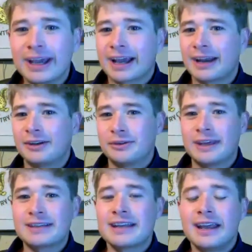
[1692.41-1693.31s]
I got to do
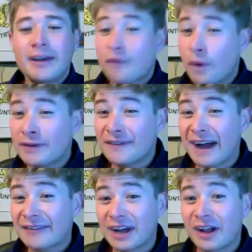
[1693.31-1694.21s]
this.
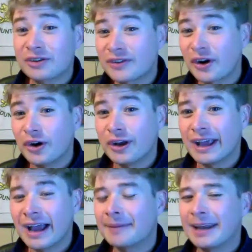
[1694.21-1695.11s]
$45 for a
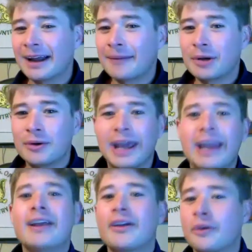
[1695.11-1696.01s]
hoodie. I mean, I'm going to
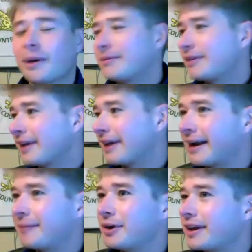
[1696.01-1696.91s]
any other website and
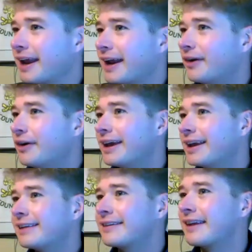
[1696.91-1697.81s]
I'm looking at a hoodie
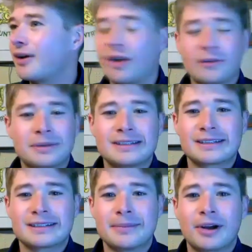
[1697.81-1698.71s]
and it's going to cost me
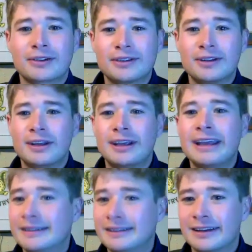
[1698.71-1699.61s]
$60.
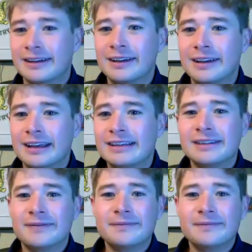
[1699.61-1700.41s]
Easy. Yeah.